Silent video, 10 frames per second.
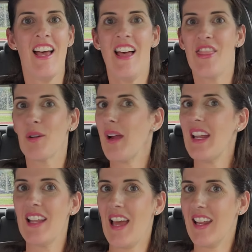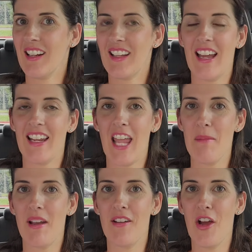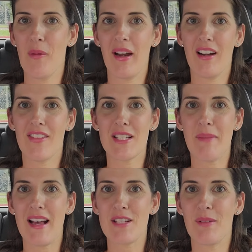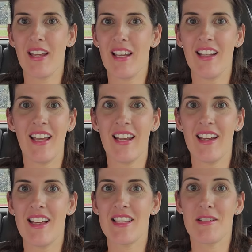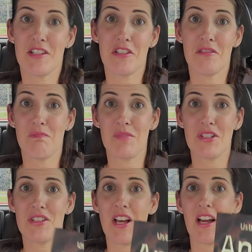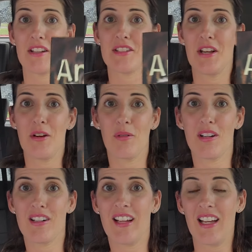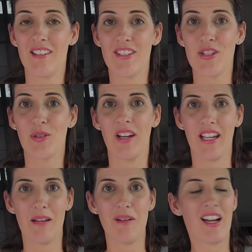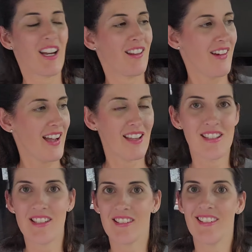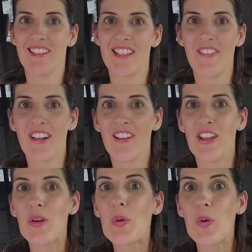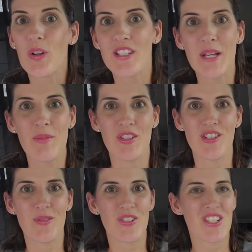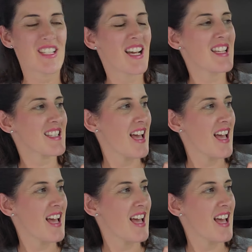the rain kind of came out of nowhere this past weekend, and it has just stuck. So we're kind of enjoying it, not gonna lie. It's definitely cooler temperatures, which is nice.